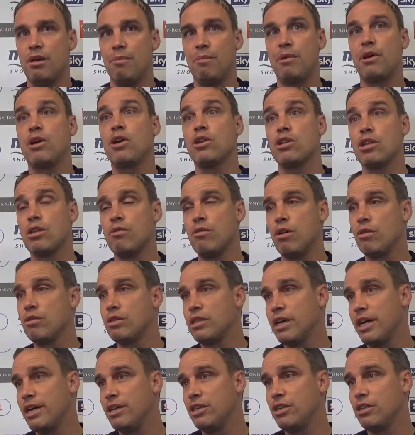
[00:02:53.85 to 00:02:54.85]
because of the
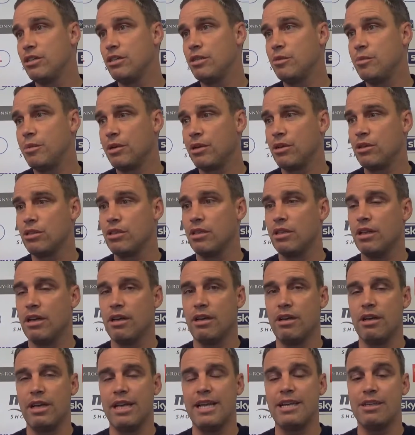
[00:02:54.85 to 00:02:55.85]
rotations, because of
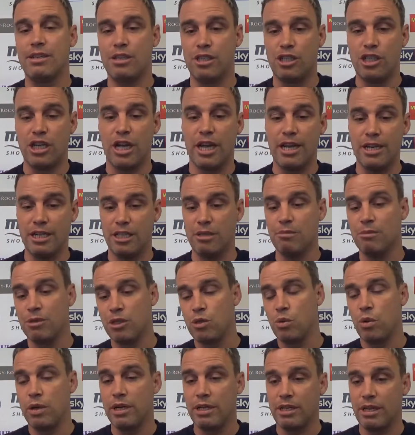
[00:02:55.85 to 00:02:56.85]
the interchanging
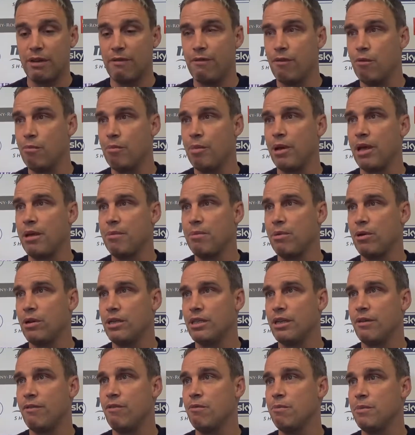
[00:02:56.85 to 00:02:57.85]
between different people
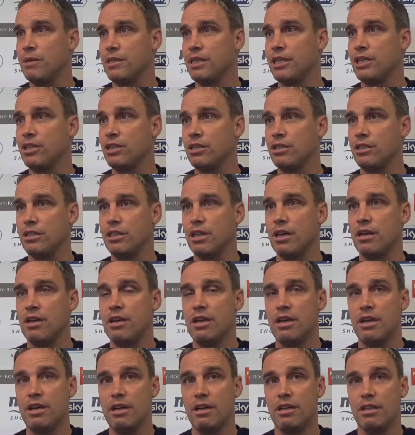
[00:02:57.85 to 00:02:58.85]
and different positions, they're
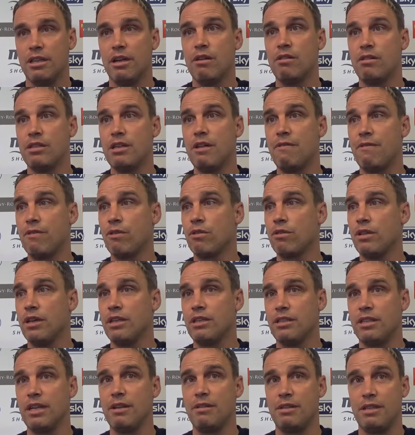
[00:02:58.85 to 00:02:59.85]
they're,
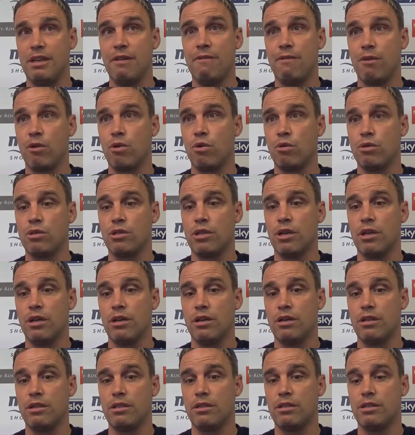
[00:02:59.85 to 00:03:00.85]
they're difficult
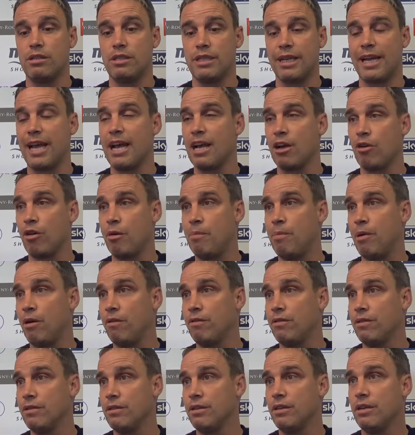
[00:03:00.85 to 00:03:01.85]
to to get a grip
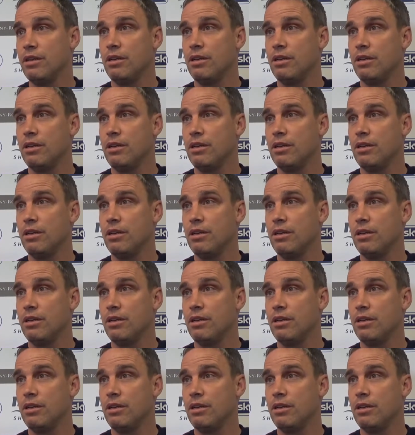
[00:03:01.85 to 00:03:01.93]
of,